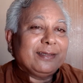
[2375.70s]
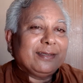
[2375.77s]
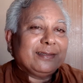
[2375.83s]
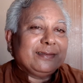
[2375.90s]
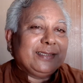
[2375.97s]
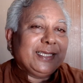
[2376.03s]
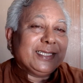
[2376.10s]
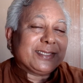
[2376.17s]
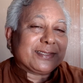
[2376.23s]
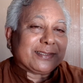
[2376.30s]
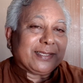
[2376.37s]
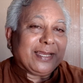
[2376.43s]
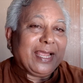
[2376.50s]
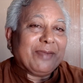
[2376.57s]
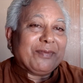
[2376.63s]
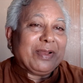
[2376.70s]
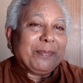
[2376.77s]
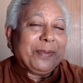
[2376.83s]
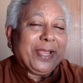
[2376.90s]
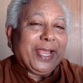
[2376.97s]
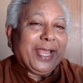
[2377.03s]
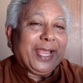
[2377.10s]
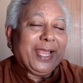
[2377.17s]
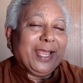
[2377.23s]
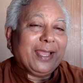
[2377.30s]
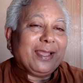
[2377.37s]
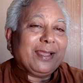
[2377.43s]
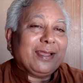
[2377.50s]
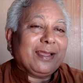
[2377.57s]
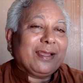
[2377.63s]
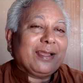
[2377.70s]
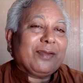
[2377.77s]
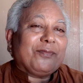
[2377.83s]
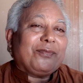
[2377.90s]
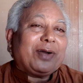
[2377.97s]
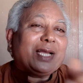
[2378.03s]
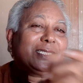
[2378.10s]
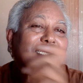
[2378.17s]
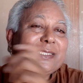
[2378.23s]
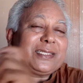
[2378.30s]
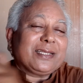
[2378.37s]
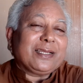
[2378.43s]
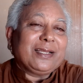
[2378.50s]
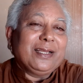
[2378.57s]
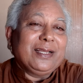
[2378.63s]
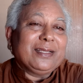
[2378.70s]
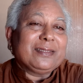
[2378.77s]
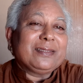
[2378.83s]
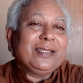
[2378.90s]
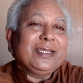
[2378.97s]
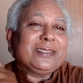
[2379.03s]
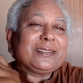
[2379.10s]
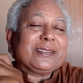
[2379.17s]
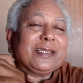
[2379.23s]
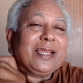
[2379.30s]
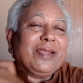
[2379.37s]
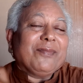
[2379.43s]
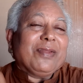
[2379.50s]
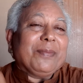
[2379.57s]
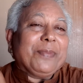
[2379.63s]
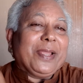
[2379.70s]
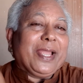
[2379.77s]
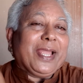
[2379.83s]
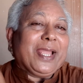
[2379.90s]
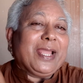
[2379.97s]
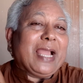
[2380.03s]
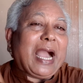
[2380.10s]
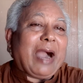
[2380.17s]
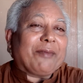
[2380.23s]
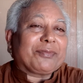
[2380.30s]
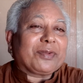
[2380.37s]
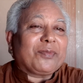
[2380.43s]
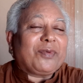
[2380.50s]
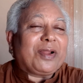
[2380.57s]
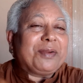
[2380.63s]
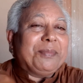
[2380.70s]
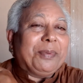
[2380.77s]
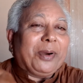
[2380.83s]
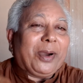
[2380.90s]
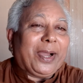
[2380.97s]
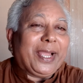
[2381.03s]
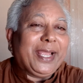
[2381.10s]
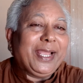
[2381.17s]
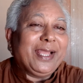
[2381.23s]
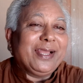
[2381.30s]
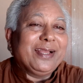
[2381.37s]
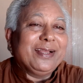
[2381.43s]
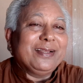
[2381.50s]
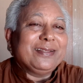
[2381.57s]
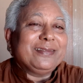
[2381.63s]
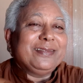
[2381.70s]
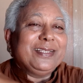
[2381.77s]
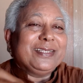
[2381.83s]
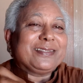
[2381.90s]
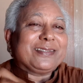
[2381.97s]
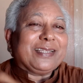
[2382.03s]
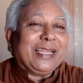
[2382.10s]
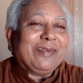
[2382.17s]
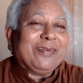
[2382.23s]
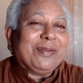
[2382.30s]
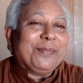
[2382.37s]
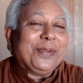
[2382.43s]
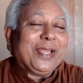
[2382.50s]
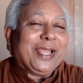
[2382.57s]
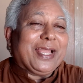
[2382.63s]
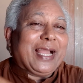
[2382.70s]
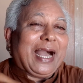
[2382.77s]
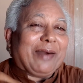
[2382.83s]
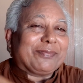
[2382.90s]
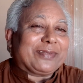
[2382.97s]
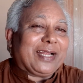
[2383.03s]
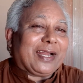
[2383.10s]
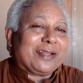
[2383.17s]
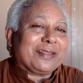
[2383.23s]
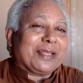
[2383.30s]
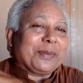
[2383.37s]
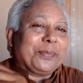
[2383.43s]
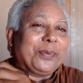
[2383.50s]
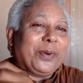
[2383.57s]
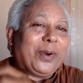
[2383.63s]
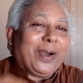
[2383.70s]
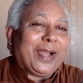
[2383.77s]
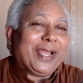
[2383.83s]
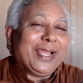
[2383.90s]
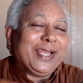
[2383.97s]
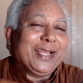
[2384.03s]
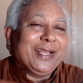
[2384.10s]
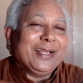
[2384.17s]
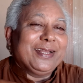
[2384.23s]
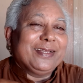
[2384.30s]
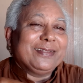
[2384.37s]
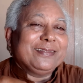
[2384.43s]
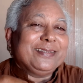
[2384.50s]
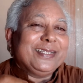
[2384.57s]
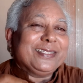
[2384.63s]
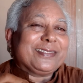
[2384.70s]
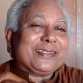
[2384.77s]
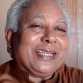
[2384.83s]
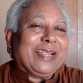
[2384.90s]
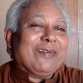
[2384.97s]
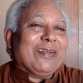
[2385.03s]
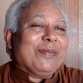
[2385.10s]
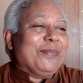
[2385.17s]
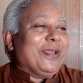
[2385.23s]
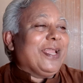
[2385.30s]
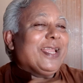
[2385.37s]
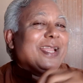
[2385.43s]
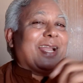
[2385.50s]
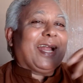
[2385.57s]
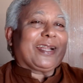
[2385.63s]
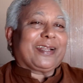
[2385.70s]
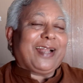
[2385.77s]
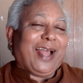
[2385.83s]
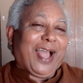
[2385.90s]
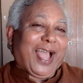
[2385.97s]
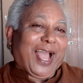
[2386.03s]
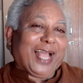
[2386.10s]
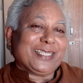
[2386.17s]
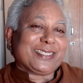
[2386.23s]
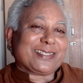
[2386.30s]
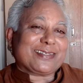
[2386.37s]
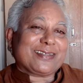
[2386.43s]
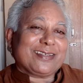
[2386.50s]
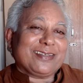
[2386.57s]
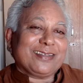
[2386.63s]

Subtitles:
these 3 will be first, these 3 will be after 1 boy, these 3 will be after another boy, these 3 will be at last.